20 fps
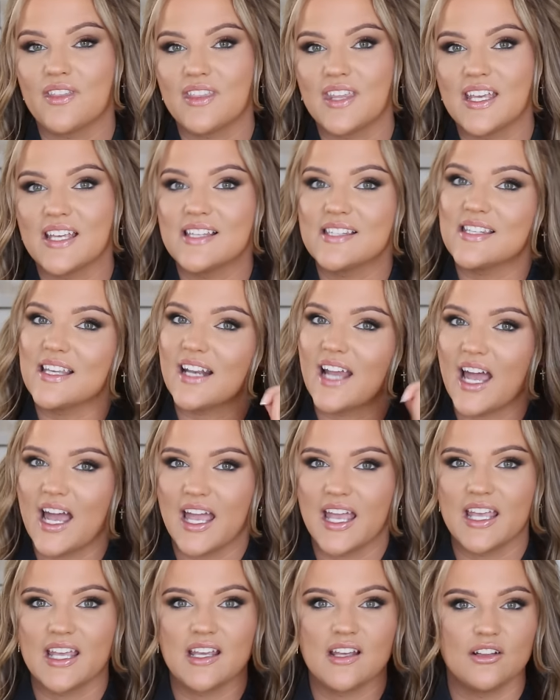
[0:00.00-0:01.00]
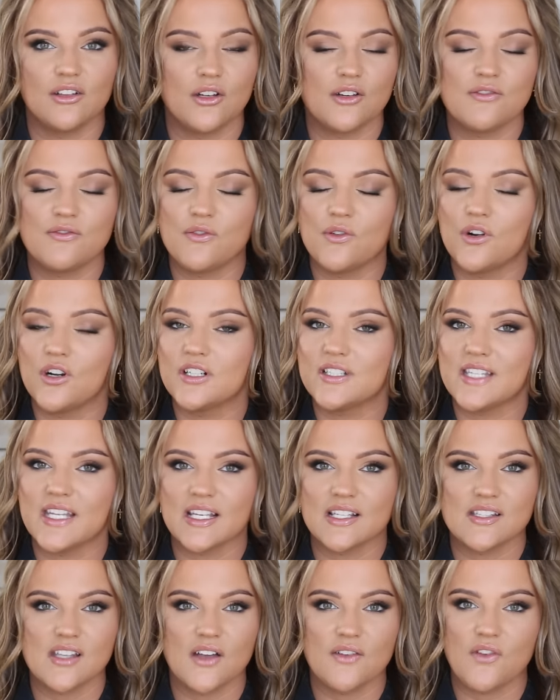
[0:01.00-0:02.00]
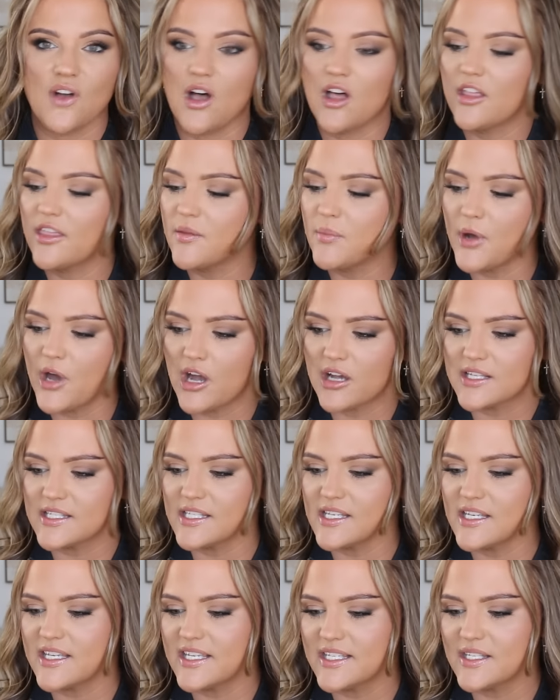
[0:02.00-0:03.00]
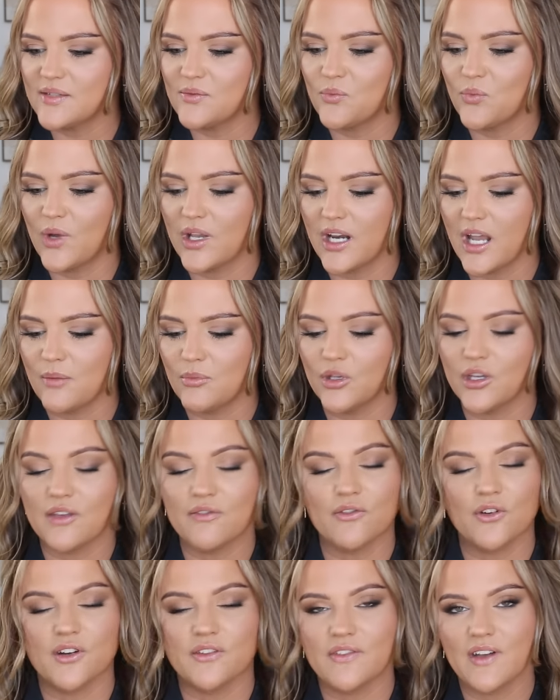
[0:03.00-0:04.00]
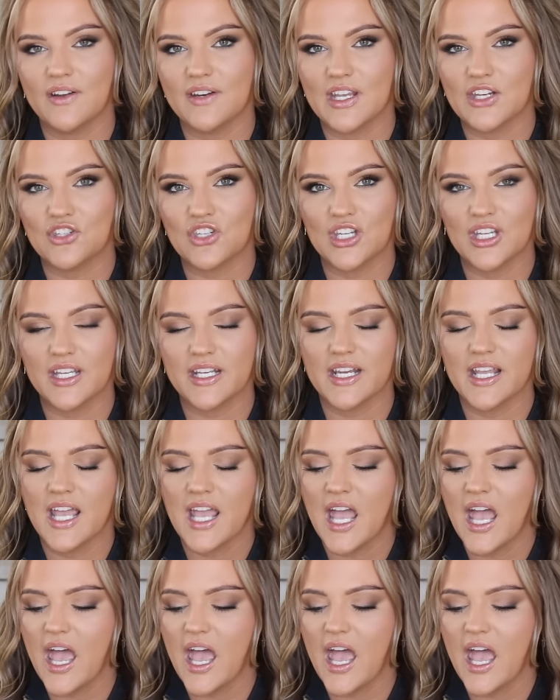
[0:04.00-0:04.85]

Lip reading: things that I look for. It takes off all the boxes when I'm looking for a foundation.